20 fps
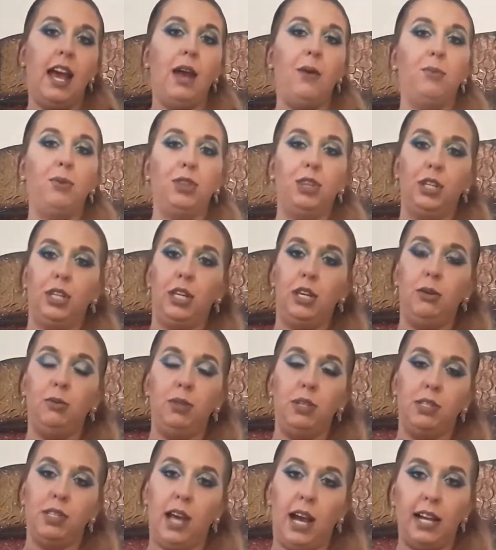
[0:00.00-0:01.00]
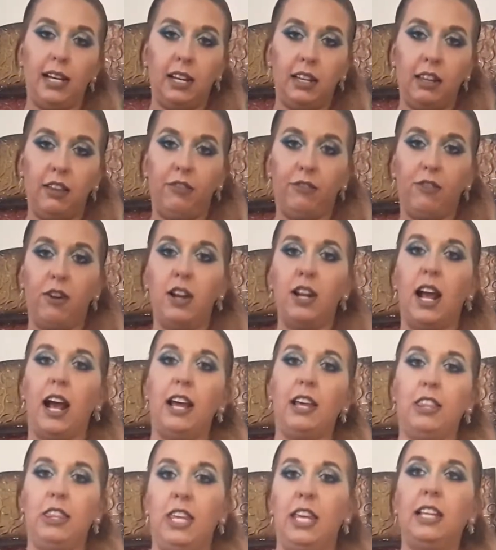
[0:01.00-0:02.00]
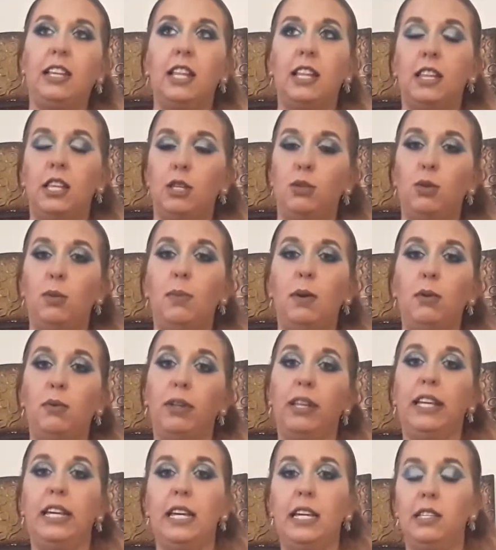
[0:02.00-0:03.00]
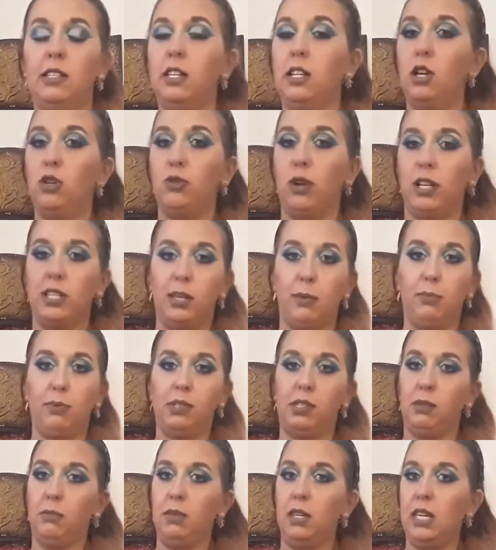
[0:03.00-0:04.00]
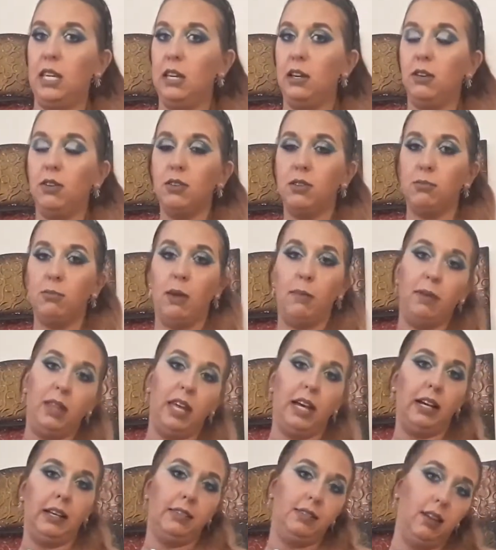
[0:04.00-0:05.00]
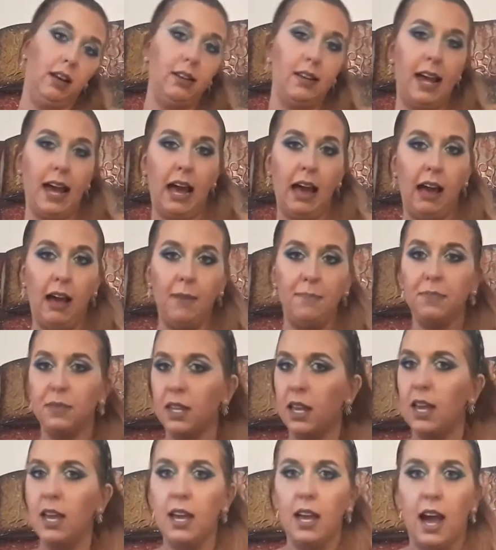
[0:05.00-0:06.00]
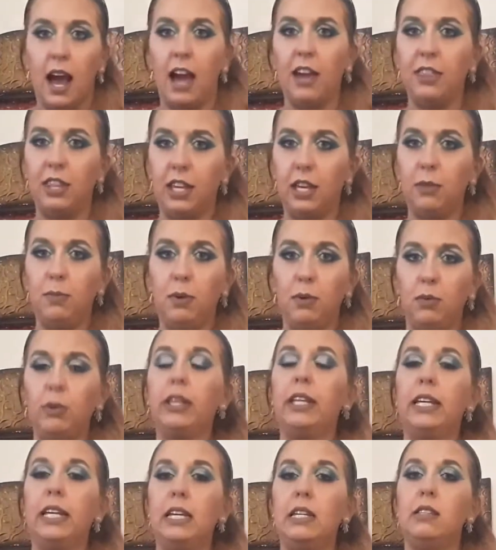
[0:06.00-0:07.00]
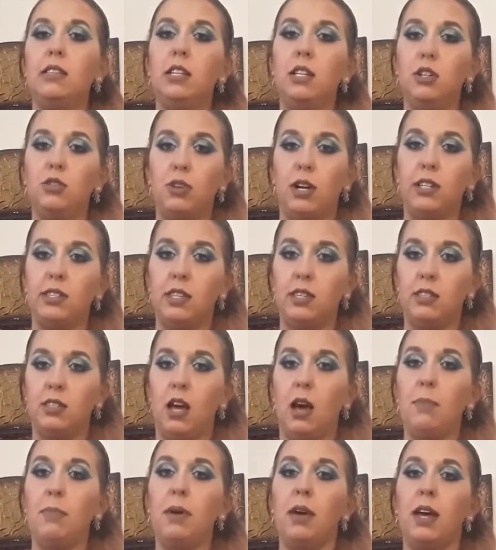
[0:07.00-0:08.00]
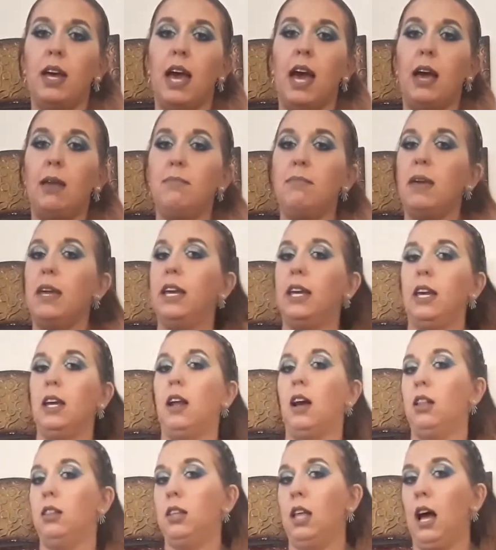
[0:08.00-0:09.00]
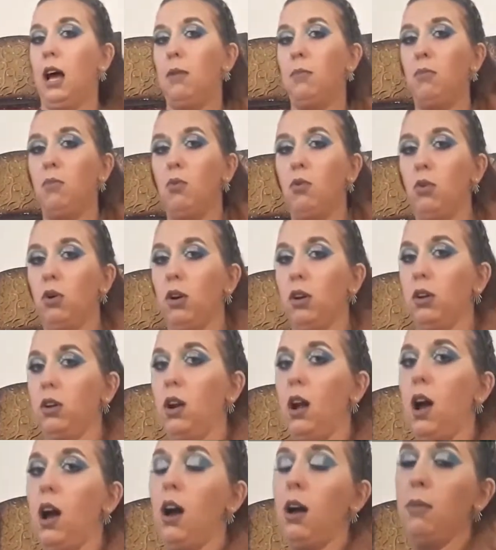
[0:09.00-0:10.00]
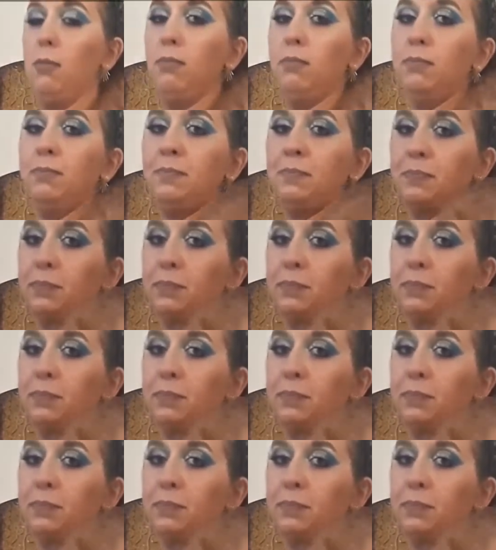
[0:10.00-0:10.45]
and with the cute design on the front, I think that this would be really easy to dress up with some heels, maybe like a sun hat. I think it'd be really easy to dress this up and make it a lot more, I